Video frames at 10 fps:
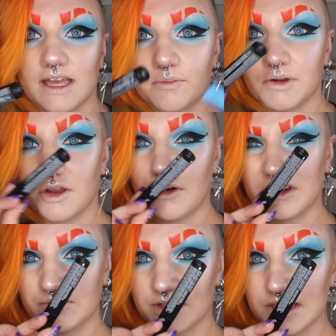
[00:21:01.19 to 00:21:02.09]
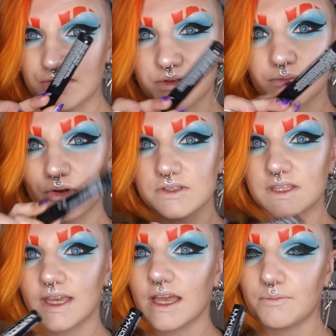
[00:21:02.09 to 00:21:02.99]
I'm gonna go in with this one
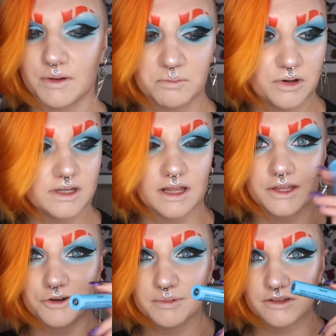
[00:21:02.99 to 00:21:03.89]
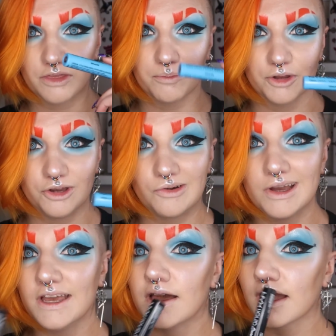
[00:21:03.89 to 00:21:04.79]
mostly, but put a little bit of the blue
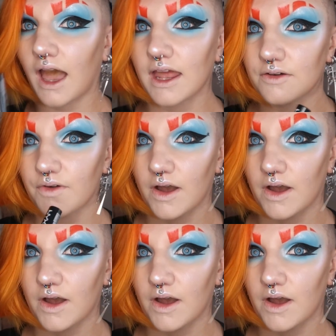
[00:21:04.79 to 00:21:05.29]
kind of